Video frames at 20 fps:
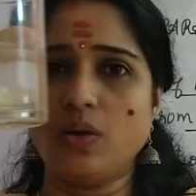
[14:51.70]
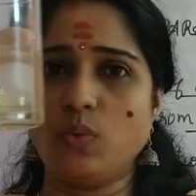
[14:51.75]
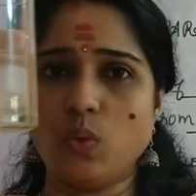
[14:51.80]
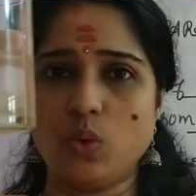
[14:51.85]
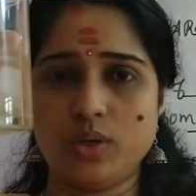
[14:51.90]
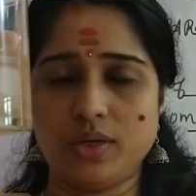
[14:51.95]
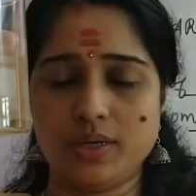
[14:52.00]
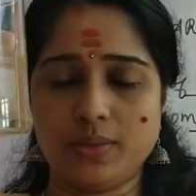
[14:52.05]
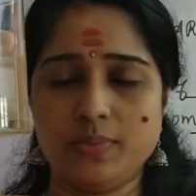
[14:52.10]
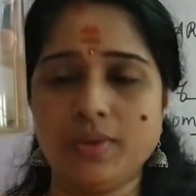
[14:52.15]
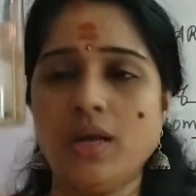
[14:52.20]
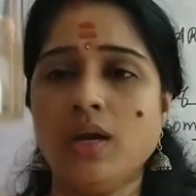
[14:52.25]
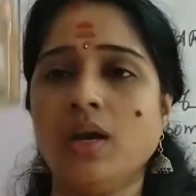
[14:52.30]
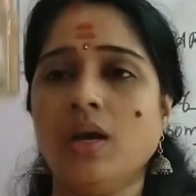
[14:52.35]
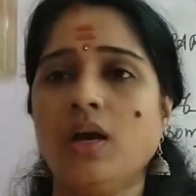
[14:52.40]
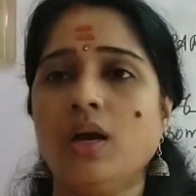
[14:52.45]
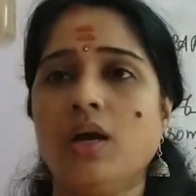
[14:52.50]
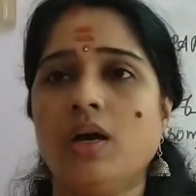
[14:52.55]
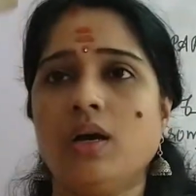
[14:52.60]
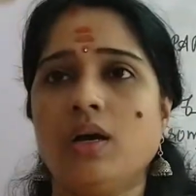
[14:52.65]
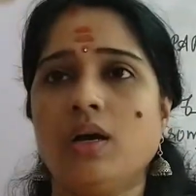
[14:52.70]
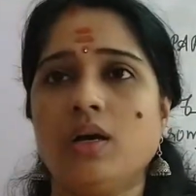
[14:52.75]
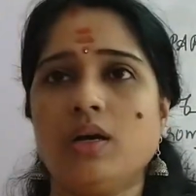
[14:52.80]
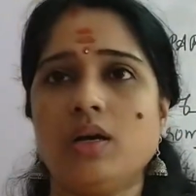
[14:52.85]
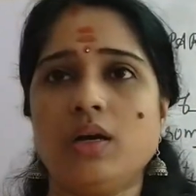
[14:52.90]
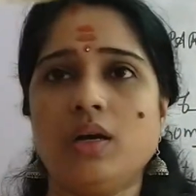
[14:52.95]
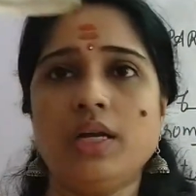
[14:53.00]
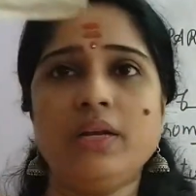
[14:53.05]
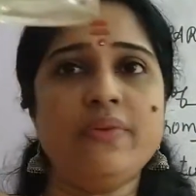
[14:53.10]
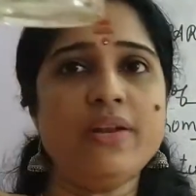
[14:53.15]
in the water.
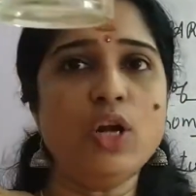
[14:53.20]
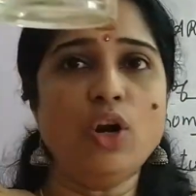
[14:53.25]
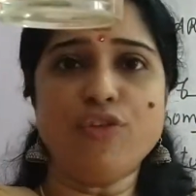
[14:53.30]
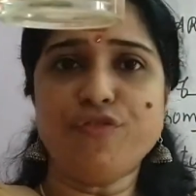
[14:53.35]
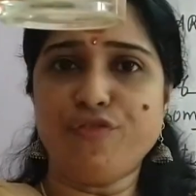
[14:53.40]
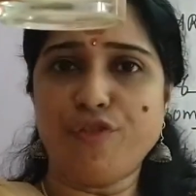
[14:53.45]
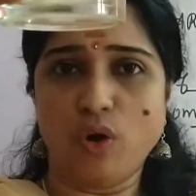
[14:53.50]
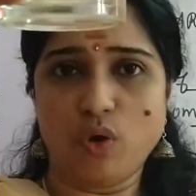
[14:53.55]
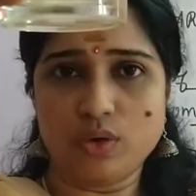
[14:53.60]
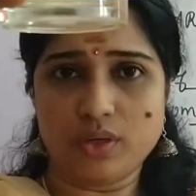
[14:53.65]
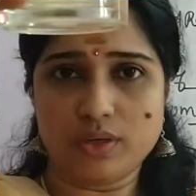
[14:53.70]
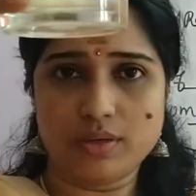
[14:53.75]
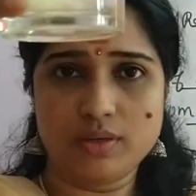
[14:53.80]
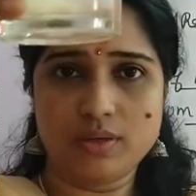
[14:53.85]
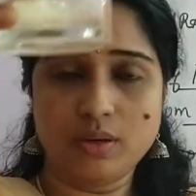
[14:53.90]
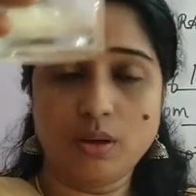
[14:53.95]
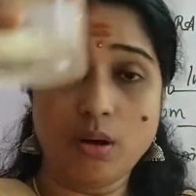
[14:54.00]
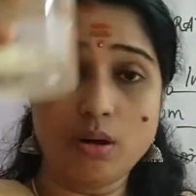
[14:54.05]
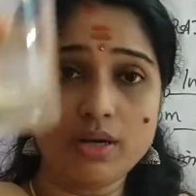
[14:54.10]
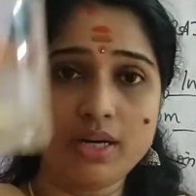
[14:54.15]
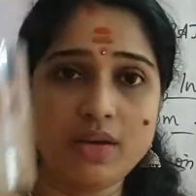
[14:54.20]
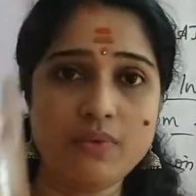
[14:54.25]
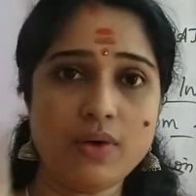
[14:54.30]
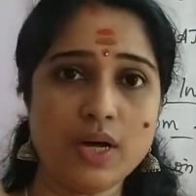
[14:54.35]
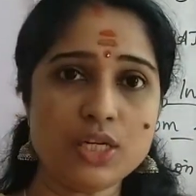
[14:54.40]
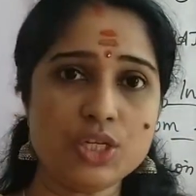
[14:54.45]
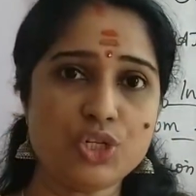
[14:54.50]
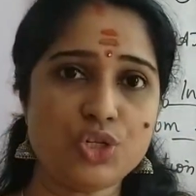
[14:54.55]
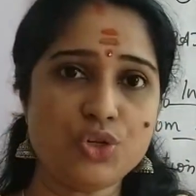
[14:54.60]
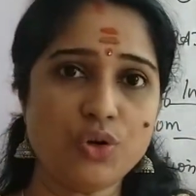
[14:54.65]
It will not float. Only
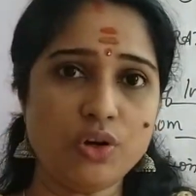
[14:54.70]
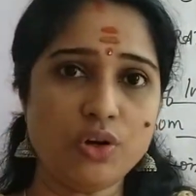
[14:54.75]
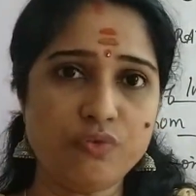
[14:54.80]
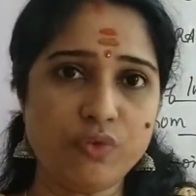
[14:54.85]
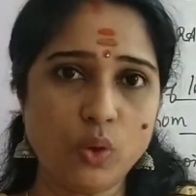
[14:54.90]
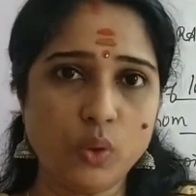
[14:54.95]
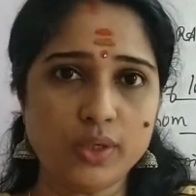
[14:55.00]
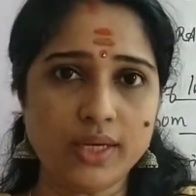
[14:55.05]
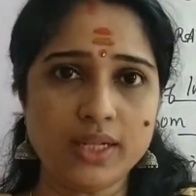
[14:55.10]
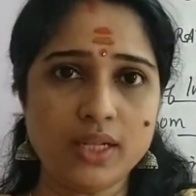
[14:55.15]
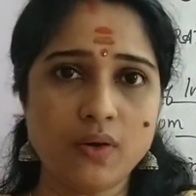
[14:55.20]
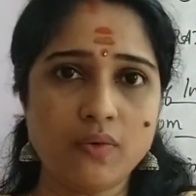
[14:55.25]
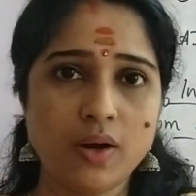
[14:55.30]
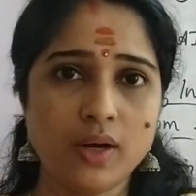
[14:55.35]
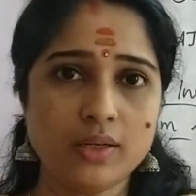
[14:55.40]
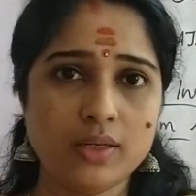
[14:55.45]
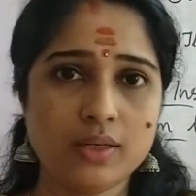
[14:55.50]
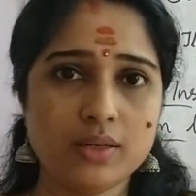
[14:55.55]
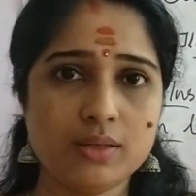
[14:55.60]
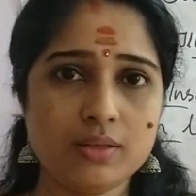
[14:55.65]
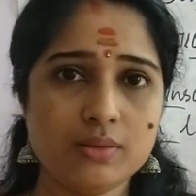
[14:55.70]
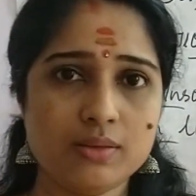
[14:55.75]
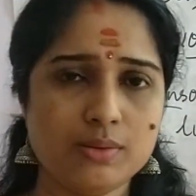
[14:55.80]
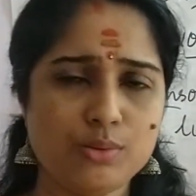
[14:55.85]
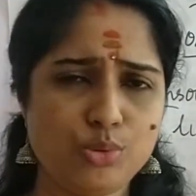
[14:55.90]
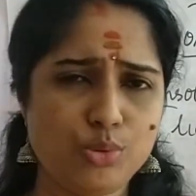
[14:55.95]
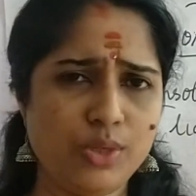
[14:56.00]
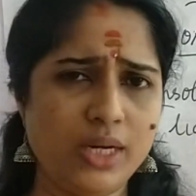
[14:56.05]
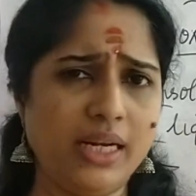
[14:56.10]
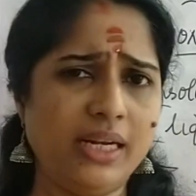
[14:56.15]
one stone float in the water.
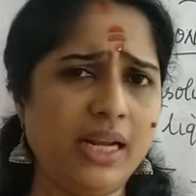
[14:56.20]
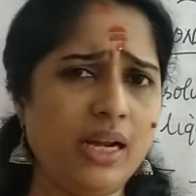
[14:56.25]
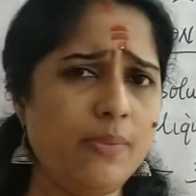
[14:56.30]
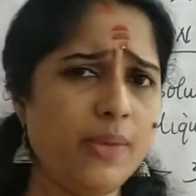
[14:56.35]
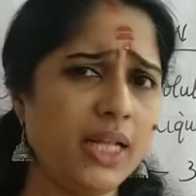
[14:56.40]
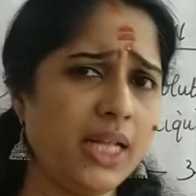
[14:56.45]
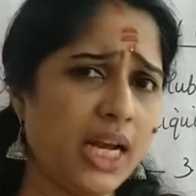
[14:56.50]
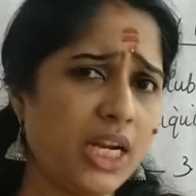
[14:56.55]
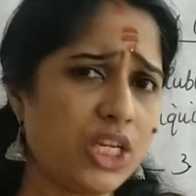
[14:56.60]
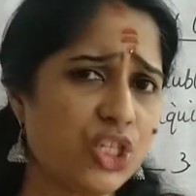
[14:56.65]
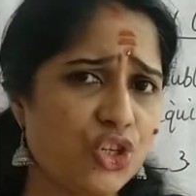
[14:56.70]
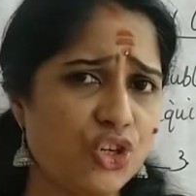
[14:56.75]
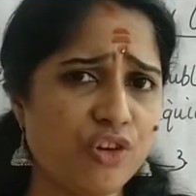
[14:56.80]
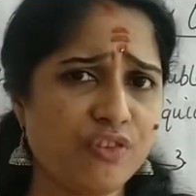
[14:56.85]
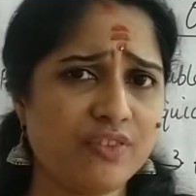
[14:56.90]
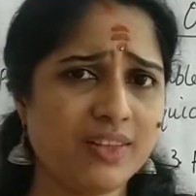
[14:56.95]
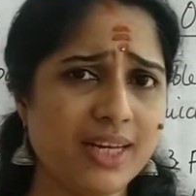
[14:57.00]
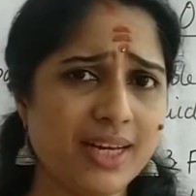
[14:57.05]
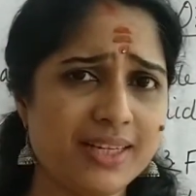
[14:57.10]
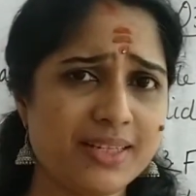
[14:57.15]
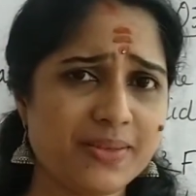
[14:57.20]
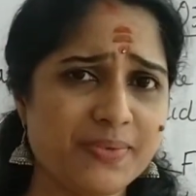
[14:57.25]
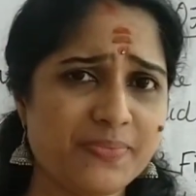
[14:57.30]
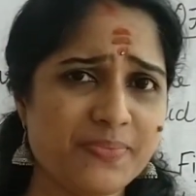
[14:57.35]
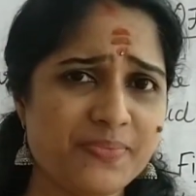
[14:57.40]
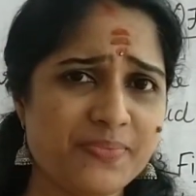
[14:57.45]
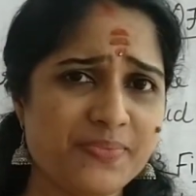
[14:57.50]
Who can tell me the answer of that?